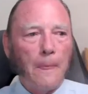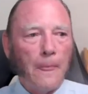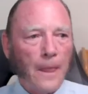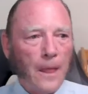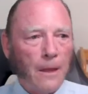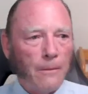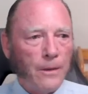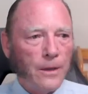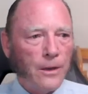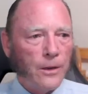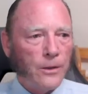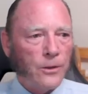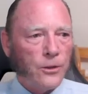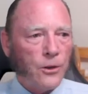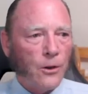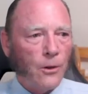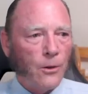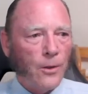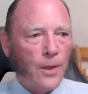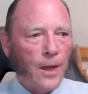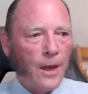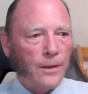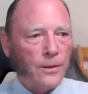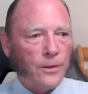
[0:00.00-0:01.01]
Let me just
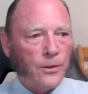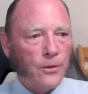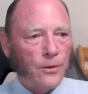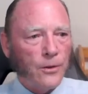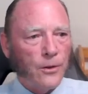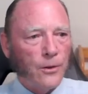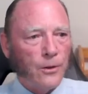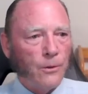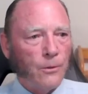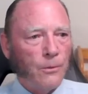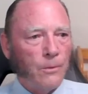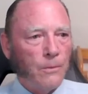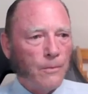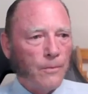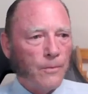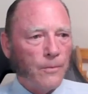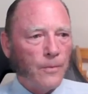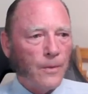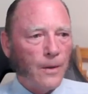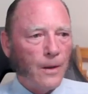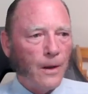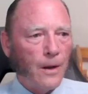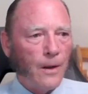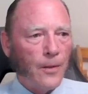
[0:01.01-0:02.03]
show that to you
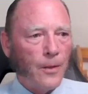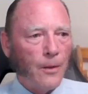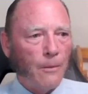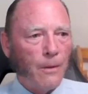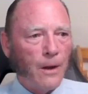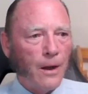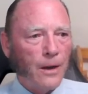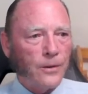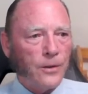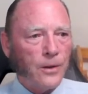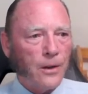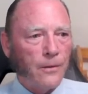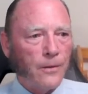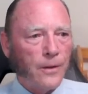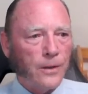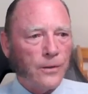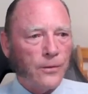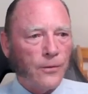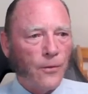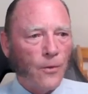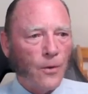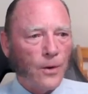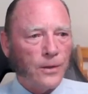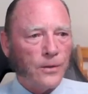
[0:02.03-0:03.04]
on the Boscovich
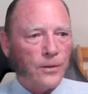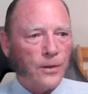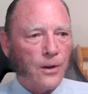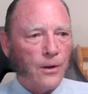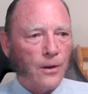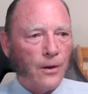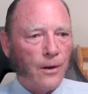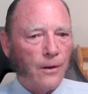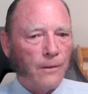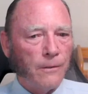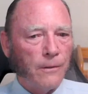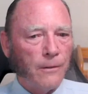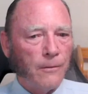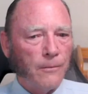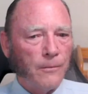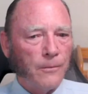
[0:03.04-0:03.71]
force curve.